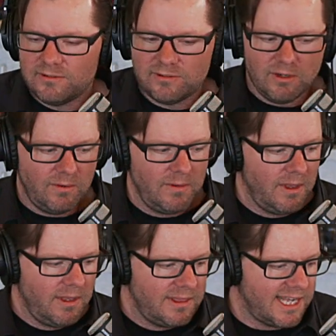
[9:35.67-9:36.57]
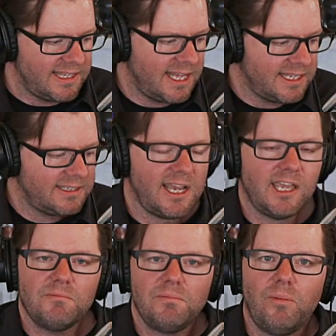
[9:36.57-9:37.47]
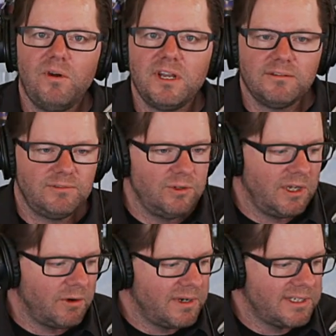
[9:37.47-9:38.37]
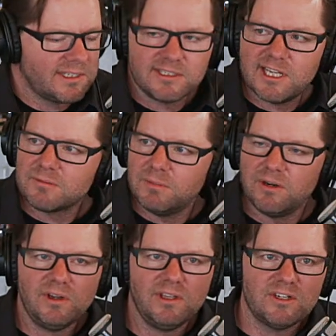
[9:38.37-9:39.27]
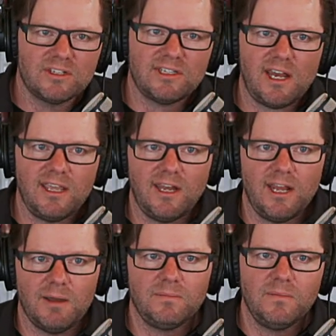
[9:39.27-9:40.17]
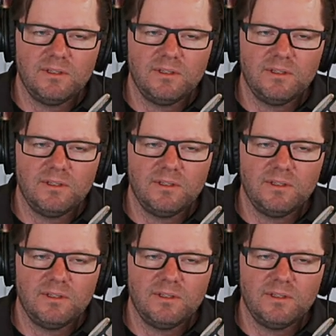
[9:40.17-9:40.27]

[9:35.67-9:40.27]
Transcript: So that second point of doing a risk assessment, really you're setting it up.